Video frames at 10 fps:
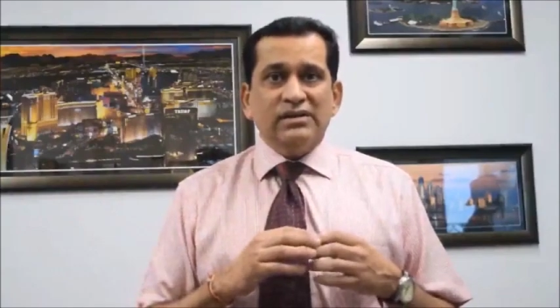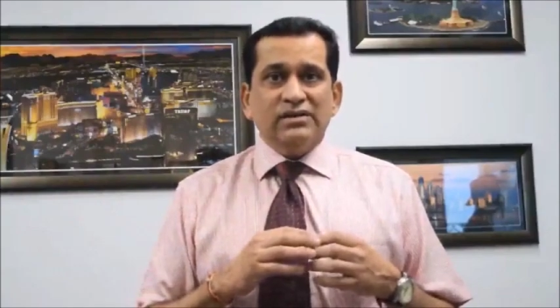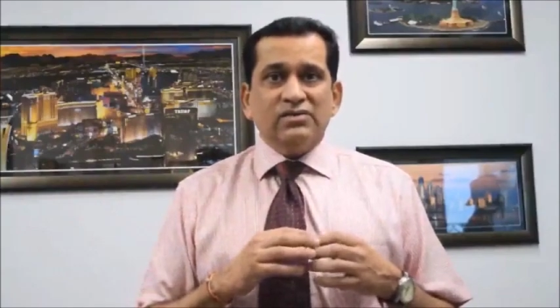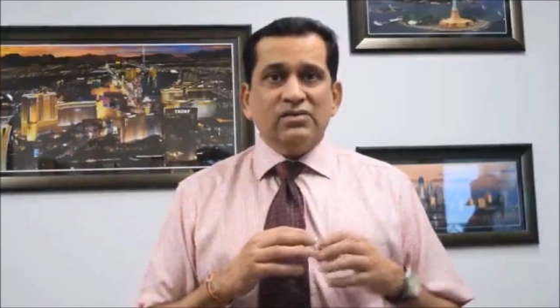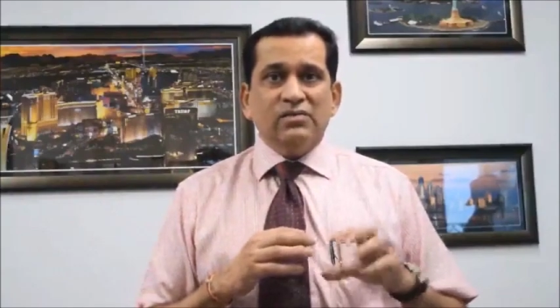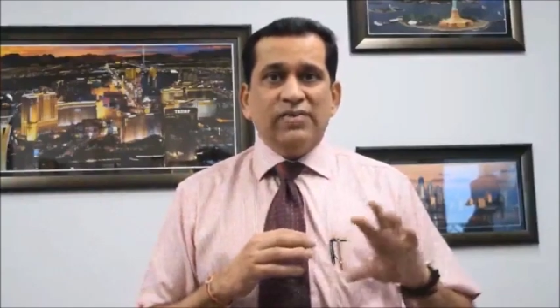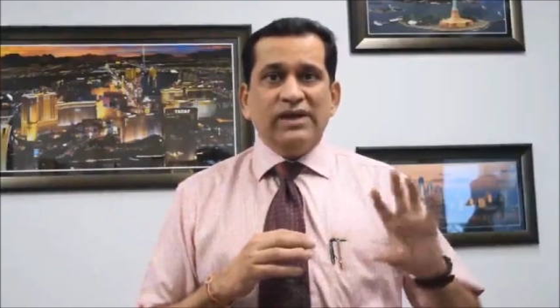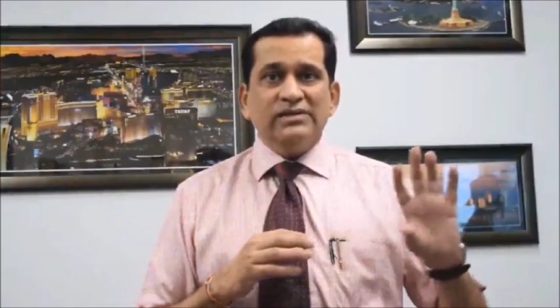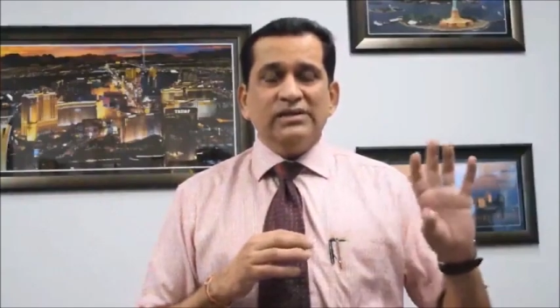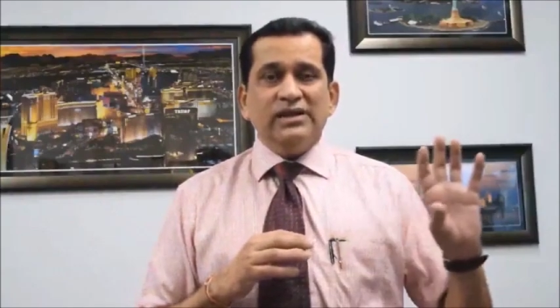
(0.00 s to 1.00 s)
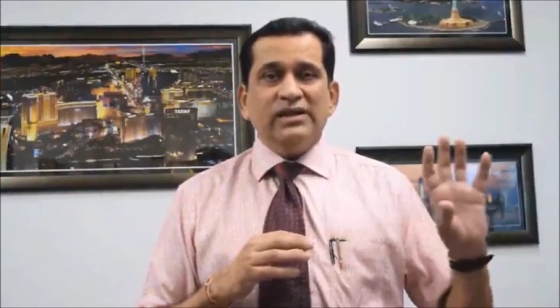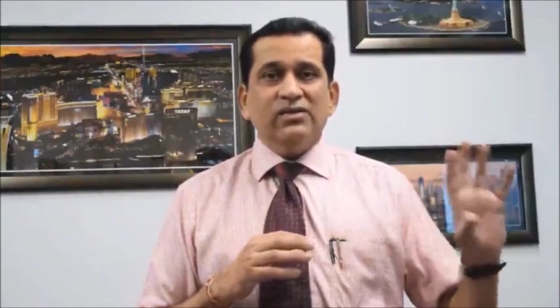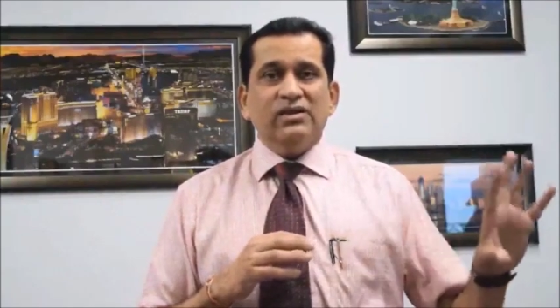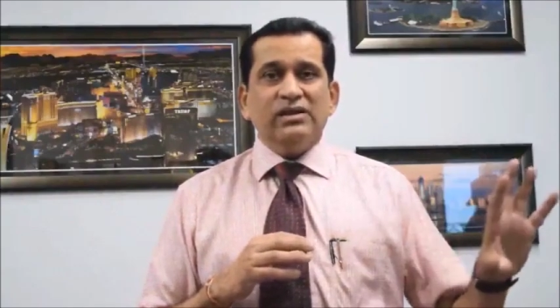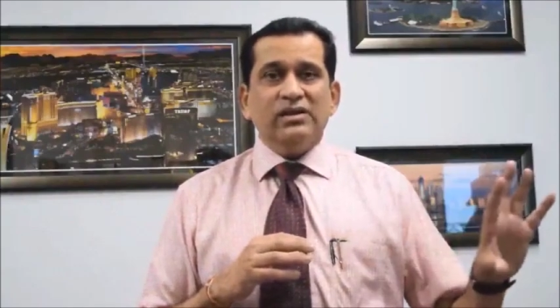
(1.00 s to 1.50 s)
So you please see that
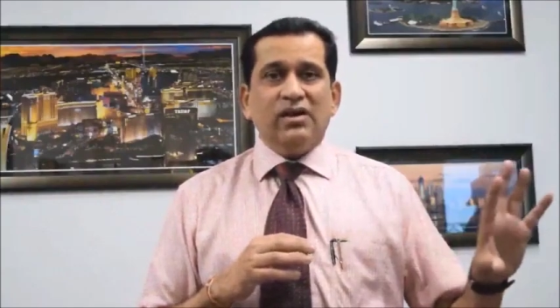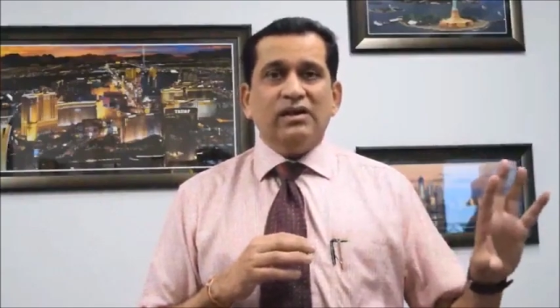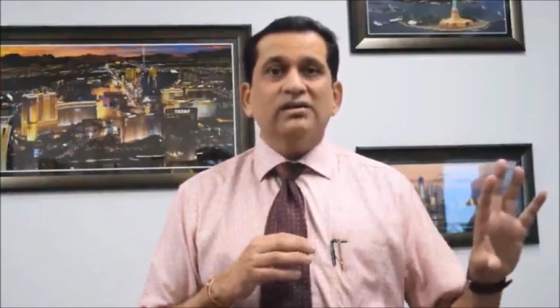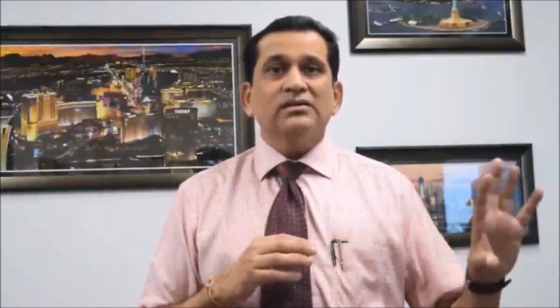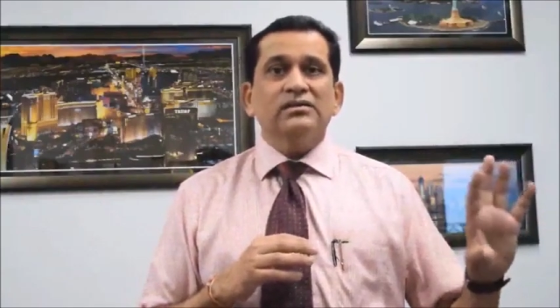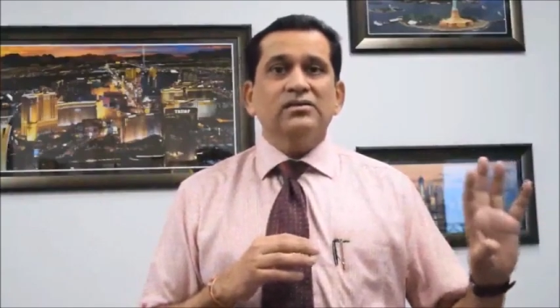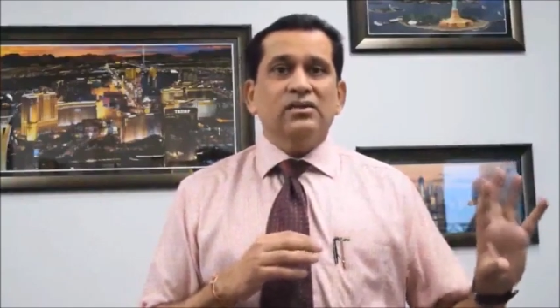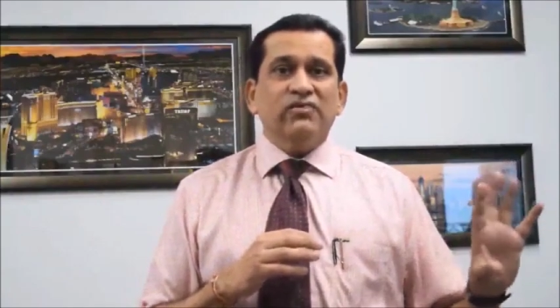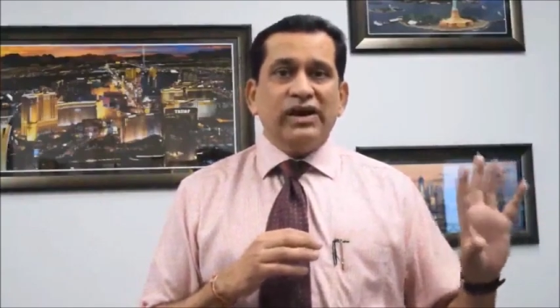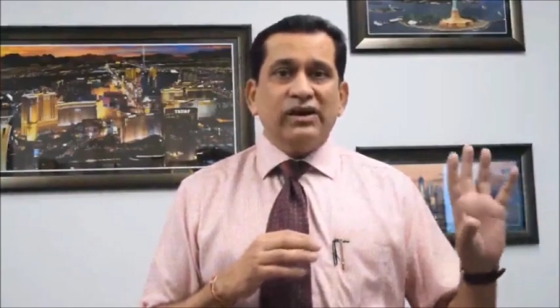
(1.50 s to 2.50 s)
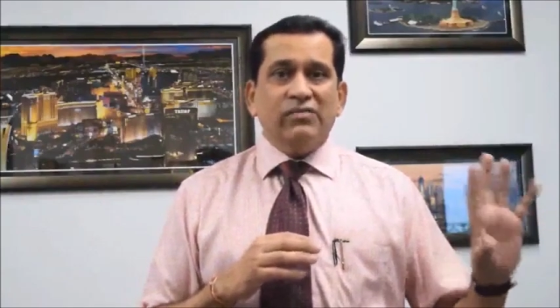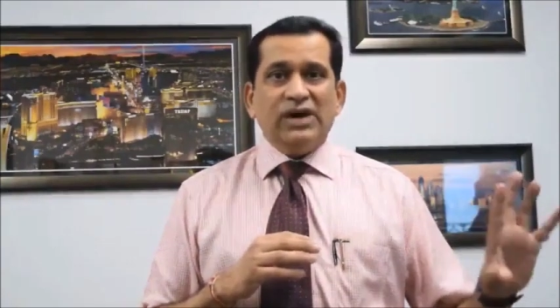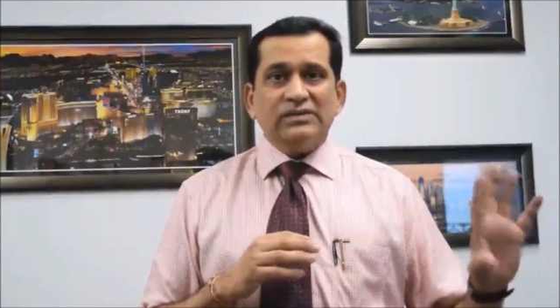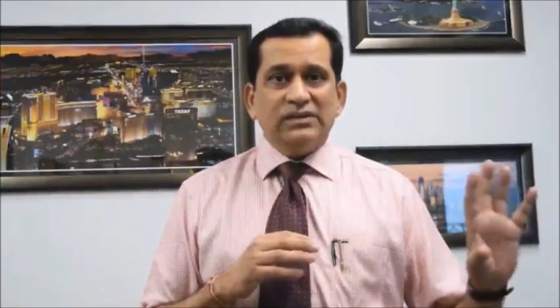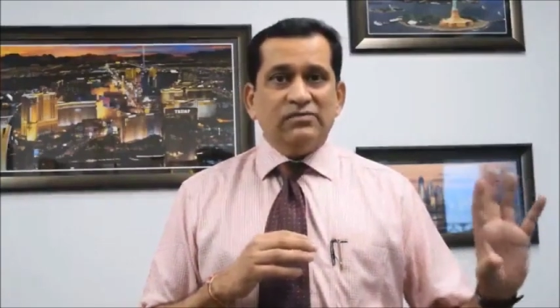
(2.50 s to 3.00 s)
you are wearing a
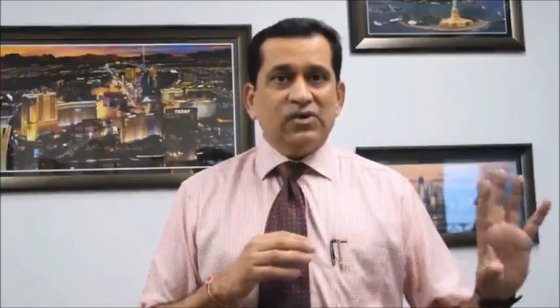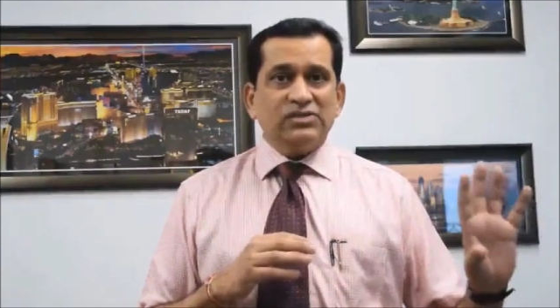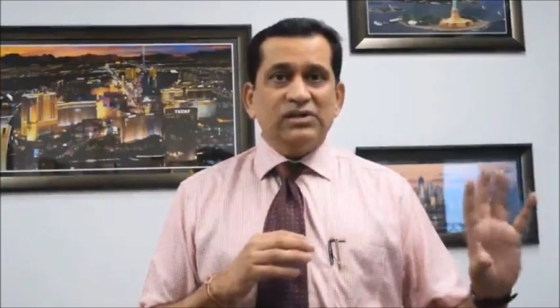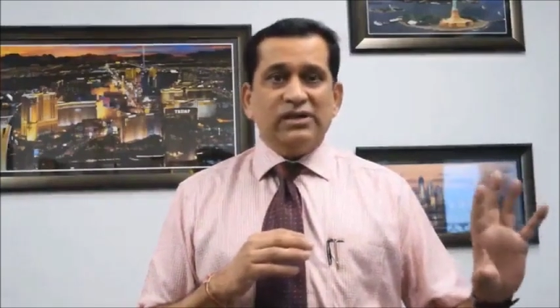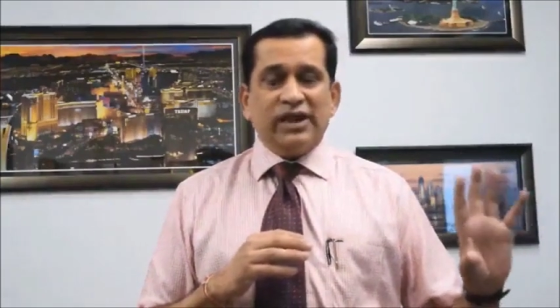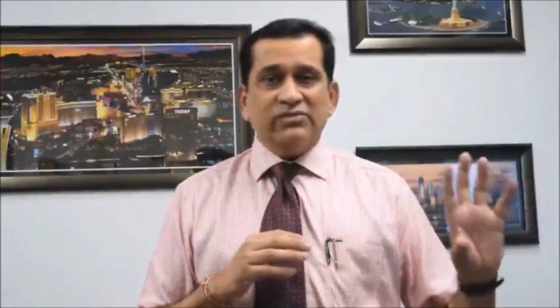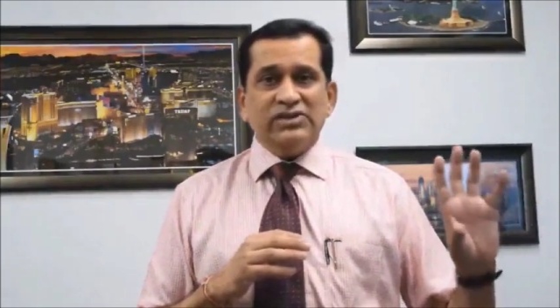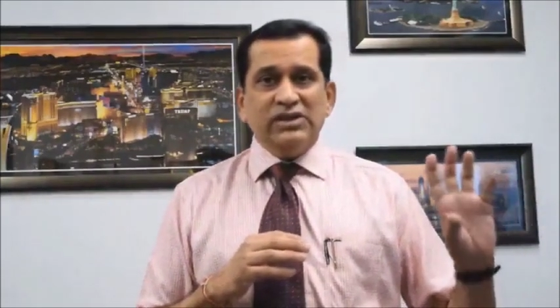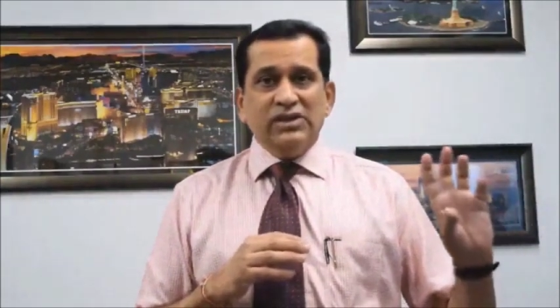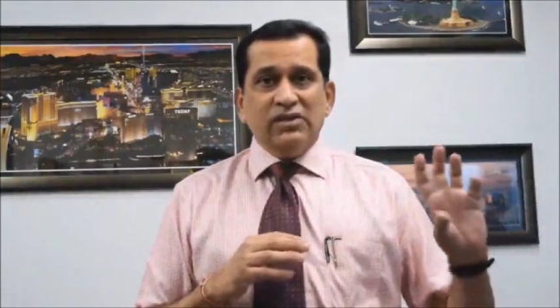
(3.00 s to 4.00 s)
mask at most of the times